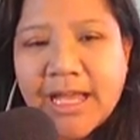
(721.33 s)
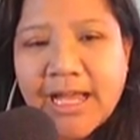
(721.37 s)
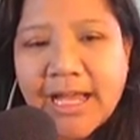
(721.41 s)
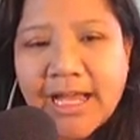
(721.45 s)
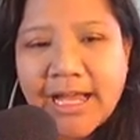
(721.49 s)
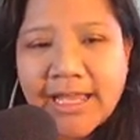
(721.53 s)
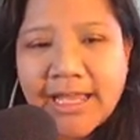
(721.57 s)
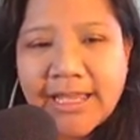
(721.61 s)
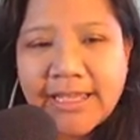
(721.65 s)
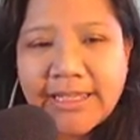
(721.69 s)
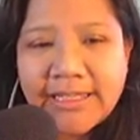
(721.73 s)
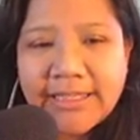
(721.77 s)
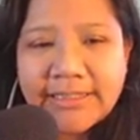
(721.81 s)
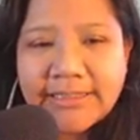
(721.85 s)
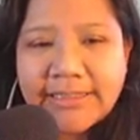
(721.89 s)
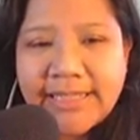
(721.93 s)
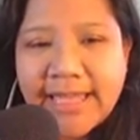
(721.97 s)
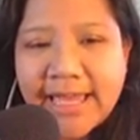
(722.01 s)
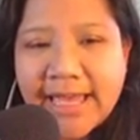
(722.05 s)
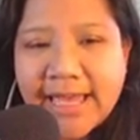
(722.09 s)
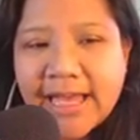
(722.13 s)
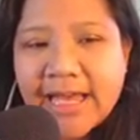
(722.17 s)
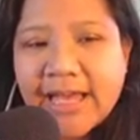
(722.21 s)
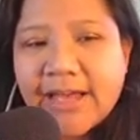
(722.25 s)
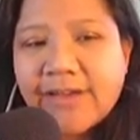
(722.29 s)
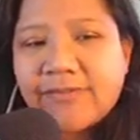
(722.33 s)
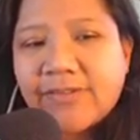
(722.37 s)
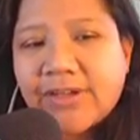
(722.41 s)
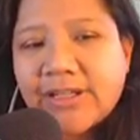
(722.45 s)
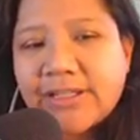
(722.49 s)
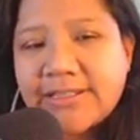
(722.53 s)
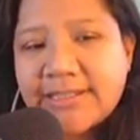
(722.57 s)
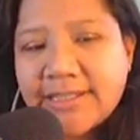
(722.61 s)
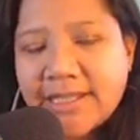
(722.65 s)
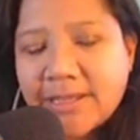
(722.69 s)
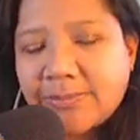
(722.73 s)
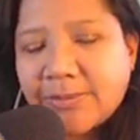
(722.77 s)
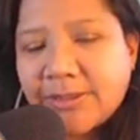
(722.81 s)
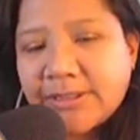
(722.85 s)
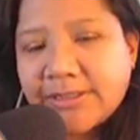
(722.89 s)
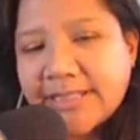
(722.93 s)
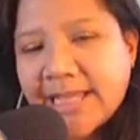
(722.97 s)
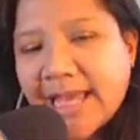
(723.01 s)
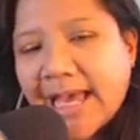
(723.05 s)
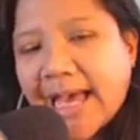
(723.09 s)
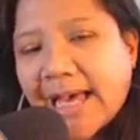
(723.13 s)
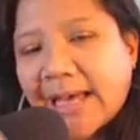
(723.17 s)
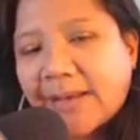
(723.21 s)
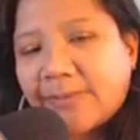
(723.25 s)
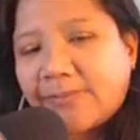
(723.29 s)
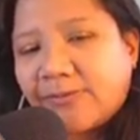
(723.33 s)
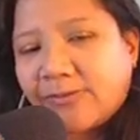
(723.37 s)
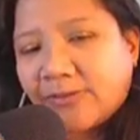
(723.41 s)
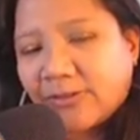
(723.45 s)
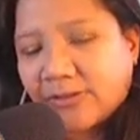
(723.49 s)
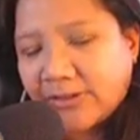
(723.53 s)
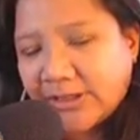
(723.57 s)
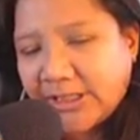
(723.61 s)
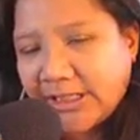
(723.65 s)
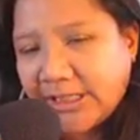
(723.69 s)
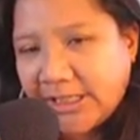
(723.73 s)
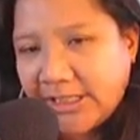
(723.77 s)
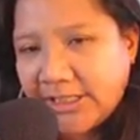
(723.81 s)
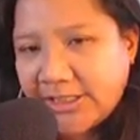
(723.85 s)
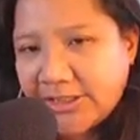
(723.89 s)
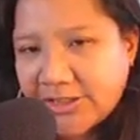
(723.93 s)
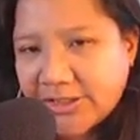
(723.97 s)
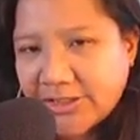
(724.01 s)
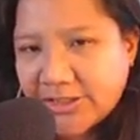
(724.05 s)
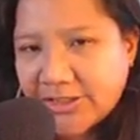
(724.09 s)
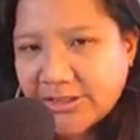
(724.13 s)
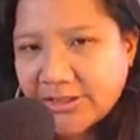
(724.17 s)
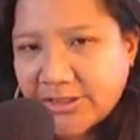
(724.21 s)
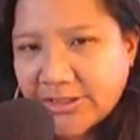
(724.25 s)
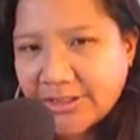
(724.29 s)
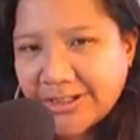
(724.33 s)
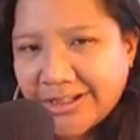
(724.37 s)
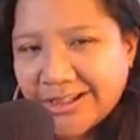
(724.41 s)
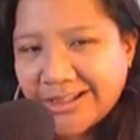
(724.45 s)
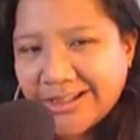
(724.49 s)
I can have a separate tab for each